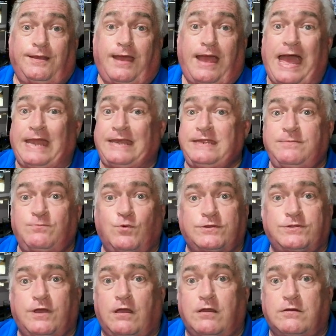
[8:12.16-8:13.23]
I need more
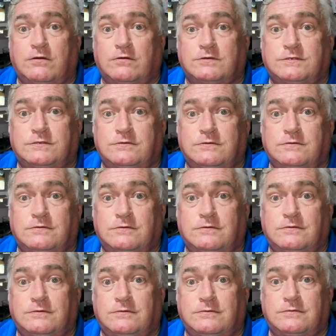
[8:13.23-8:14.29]
tacos.
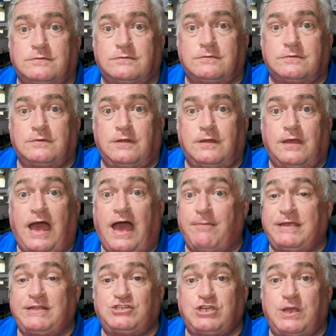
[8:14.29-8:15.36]
I
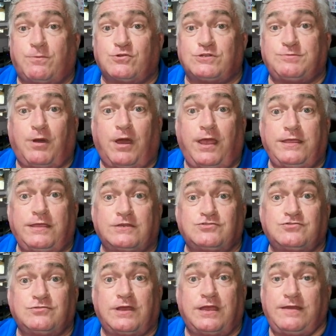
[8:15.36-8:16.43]
made shepherd's pie
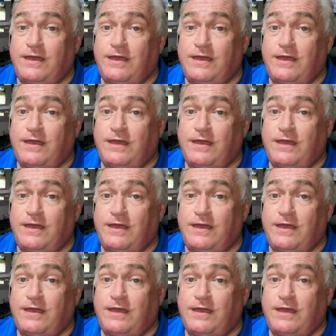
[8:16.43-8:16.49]
yesterday.